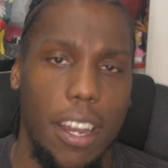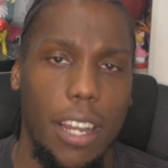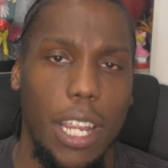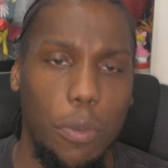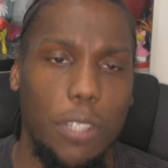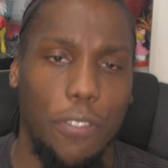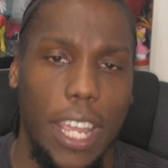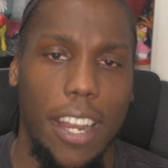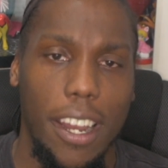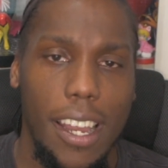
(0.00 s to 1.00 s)
It was
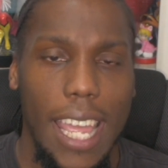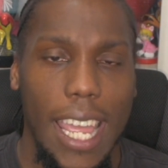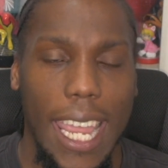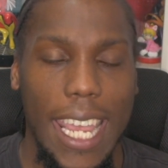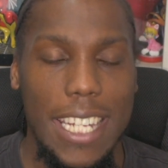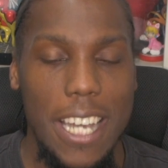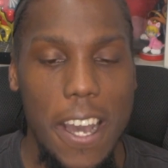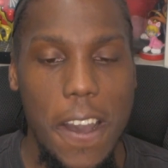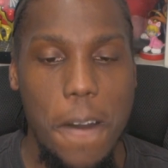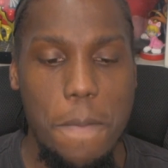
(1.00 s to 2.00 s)
fair and
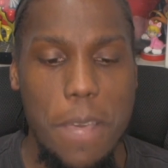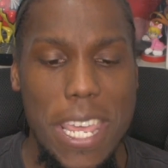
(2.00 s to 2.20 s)
um, it,